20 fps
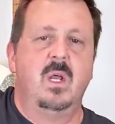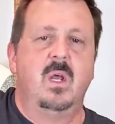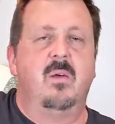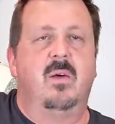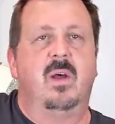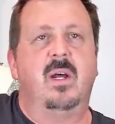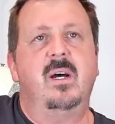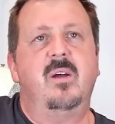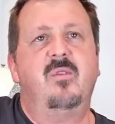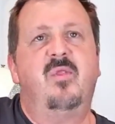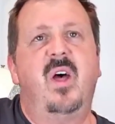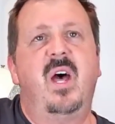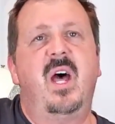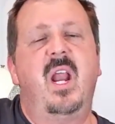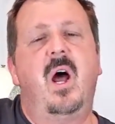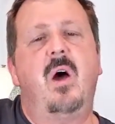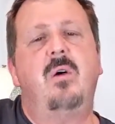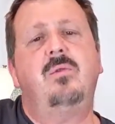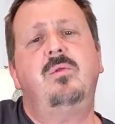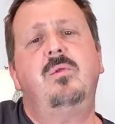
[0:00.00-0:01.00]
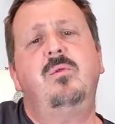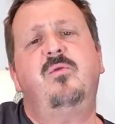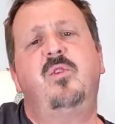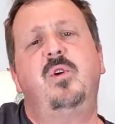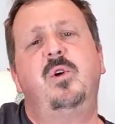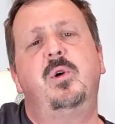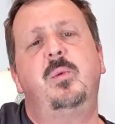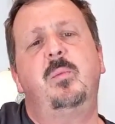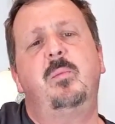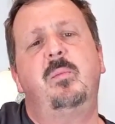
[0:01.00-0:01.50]
Felt that old
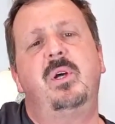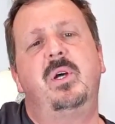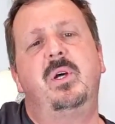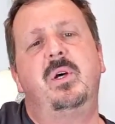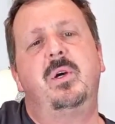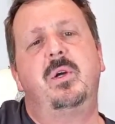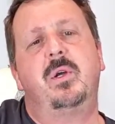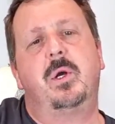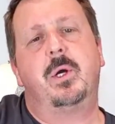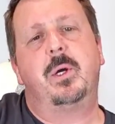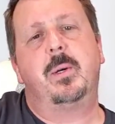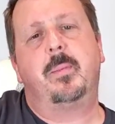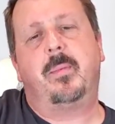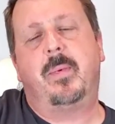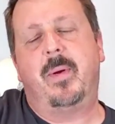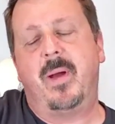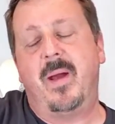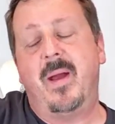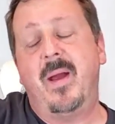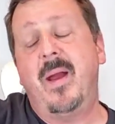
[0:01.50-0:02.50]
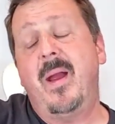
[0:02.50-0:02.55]
familiar pain.